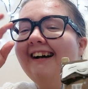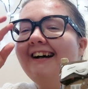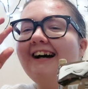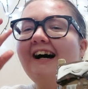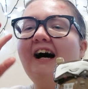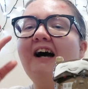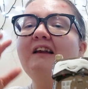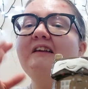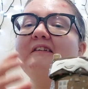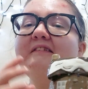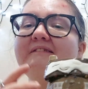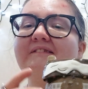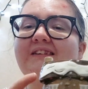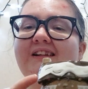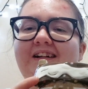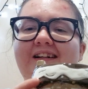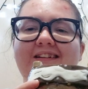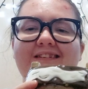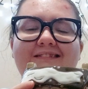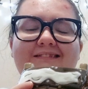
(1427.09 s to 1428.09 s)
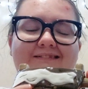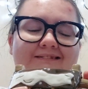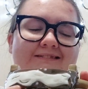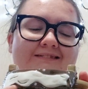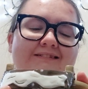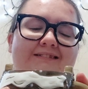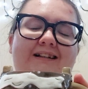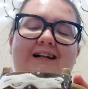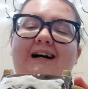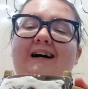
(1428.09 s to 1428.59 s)
I love that.
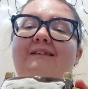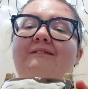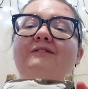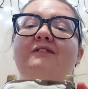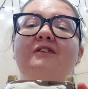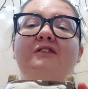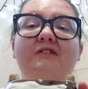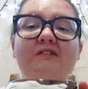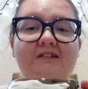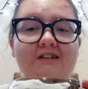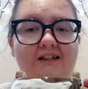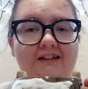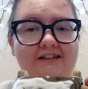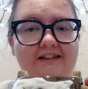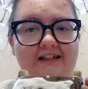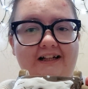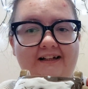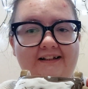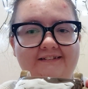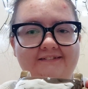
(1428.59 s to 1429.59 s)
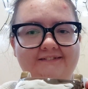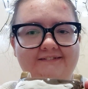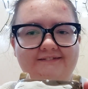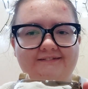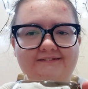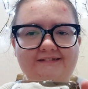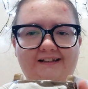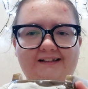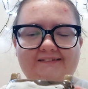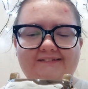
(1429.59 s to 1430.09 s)
Haven't done that yet,
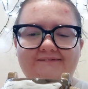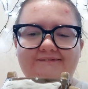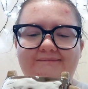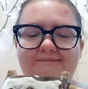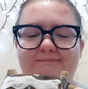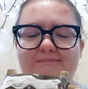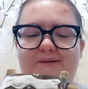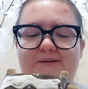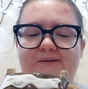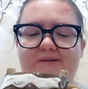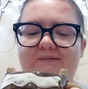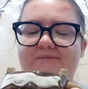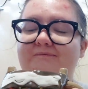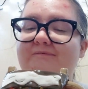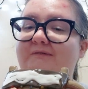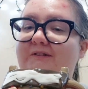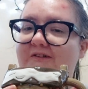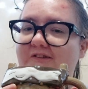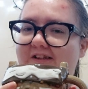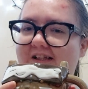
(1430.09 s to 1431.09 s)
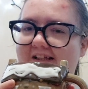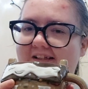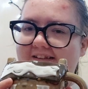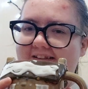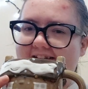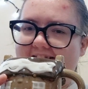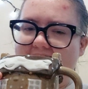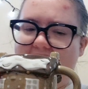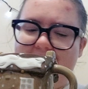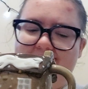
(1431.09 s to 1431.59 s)
but we'll get
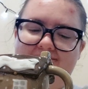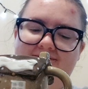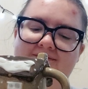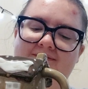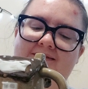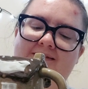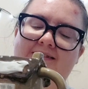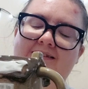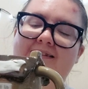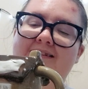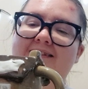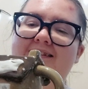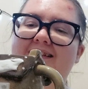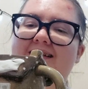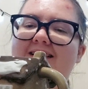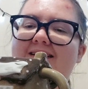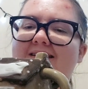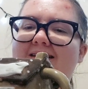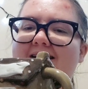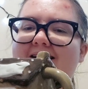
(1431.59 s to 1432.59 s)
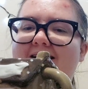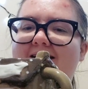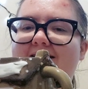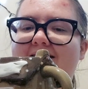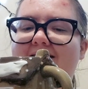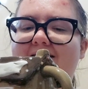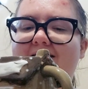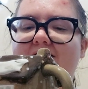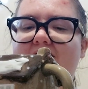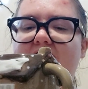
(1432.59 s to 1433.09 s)
there. And
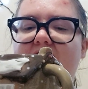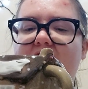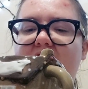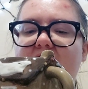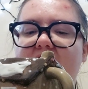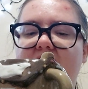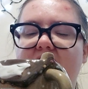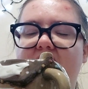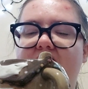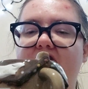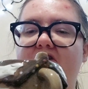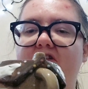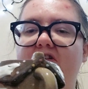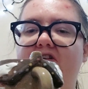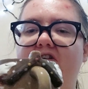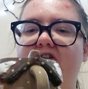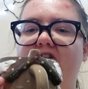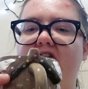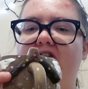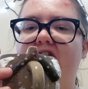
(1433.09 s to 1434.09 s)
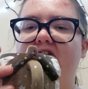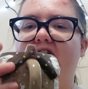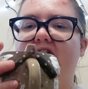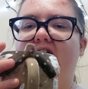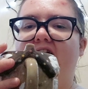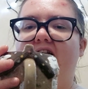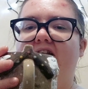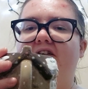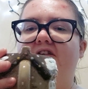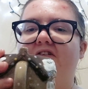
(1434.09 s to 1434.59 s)
then to show you the other
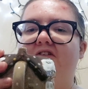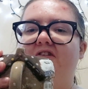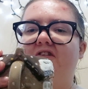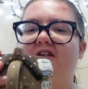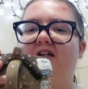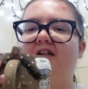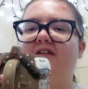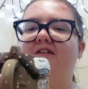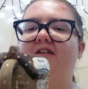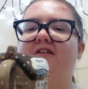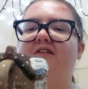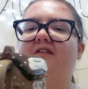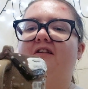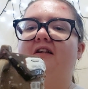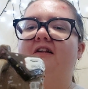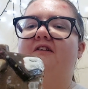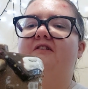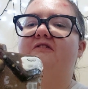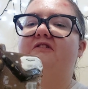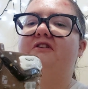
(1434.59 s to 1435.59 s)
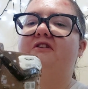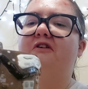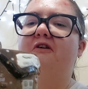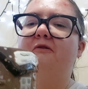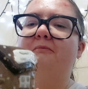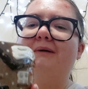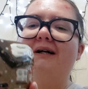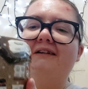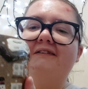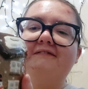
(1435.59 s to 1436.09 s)
side has a little
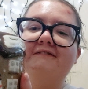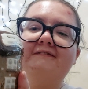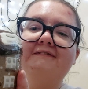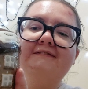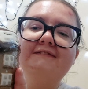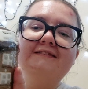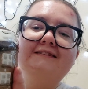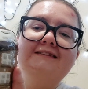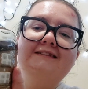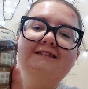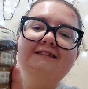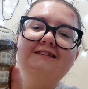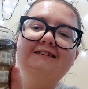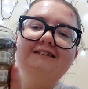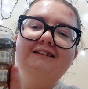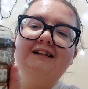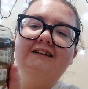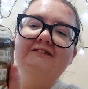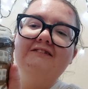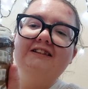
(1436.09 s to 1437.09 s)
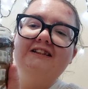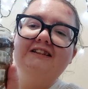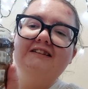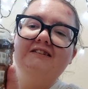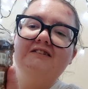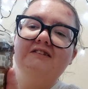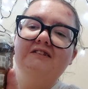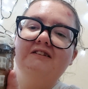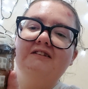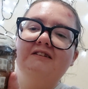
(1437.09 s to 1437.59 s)
snowman. There he
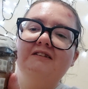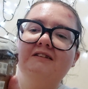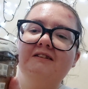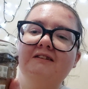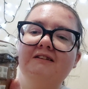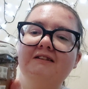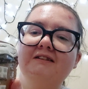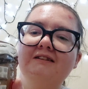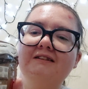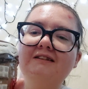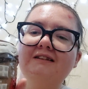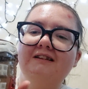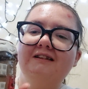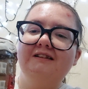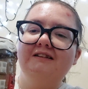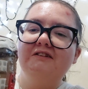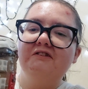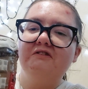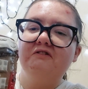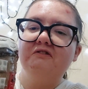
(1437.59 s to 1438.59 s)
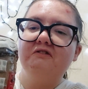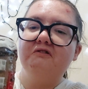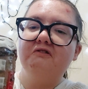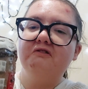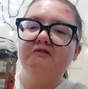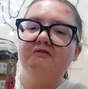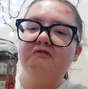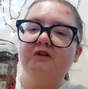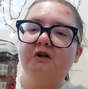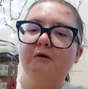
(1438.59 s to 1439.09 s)
is. And there's
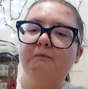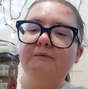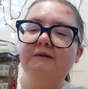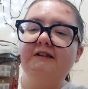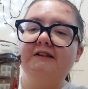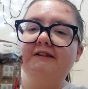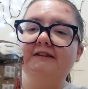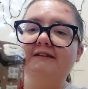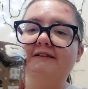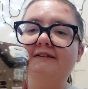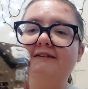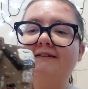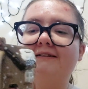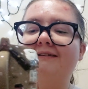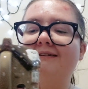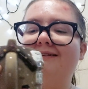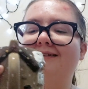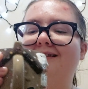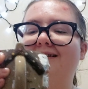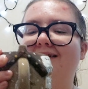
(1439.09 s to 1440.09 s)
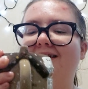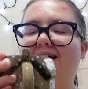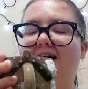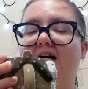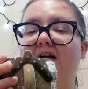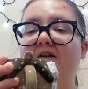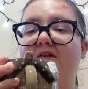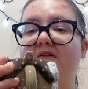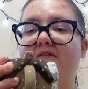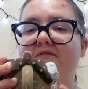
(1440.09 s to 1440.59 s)
also a robin.
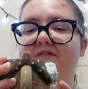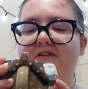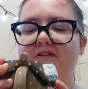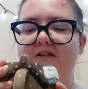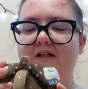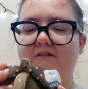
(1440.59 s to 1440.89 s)
I love it.